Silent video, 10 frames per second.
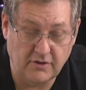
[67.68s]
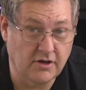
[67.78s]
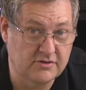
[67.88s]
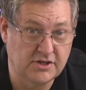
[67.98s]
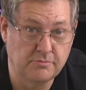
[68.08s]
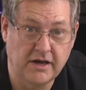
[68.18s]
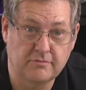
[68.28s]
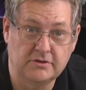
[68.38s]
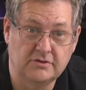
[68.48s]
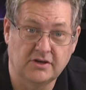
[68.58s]
go too mad
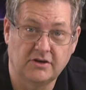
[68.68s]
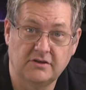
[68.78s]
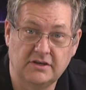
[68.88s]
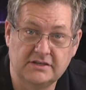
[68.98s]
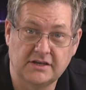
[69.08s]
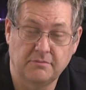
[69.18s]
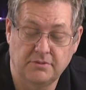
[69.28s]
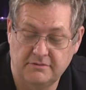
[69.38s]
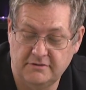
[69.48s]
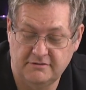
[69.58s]
when you tighten these up.
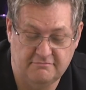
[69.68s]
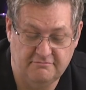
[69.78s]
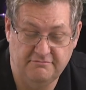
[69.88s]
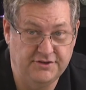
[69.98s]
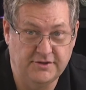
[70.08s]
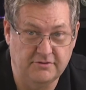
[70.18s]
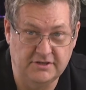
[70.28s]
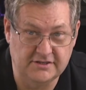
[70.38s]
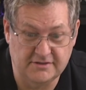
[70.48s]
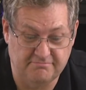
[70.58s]
You don't
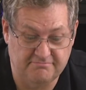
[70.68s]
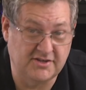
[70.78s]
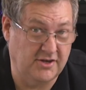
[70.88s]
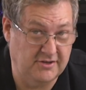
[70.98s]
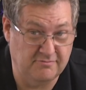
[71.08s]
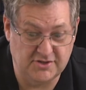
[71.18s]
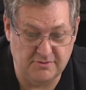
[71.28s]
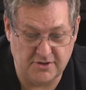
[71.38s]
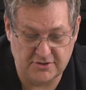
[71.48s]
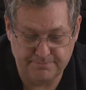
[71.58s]
need to tighten them too
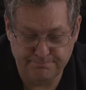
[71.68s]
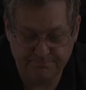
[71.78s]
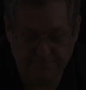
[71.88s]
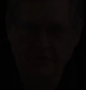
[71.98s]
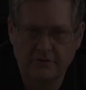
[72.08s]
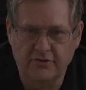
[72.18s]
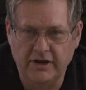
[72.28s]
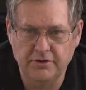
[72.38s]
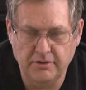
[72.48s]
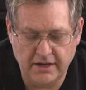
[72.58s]
much. So now
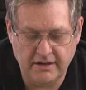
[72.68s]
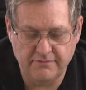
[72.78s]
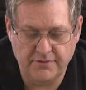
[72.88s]
you have the